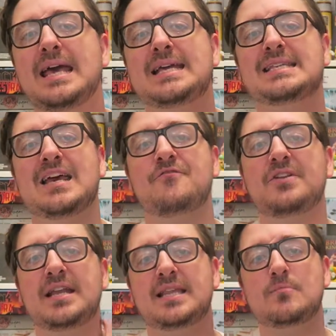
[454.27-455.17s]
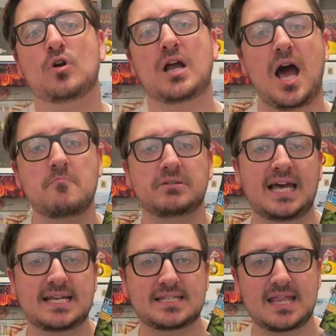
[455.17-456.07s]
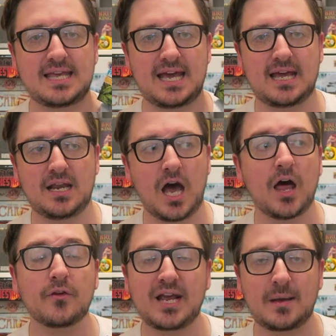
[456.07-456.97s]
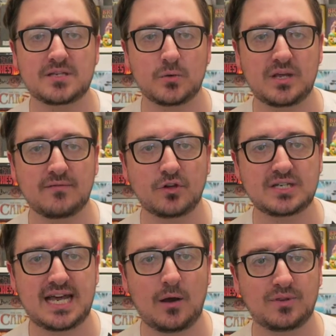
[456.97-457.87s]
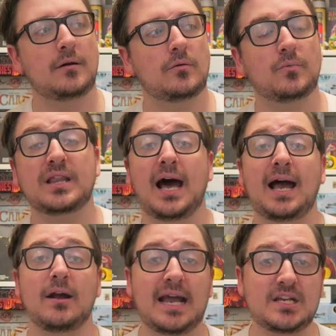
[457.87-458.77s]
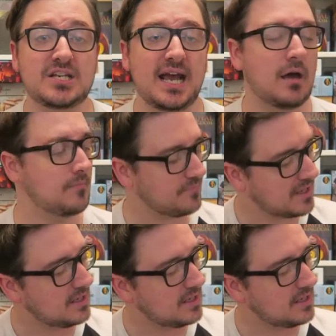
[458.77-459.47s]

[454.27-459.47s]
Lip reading: is infinitely more complex than other games that we have looked at with a higher age count.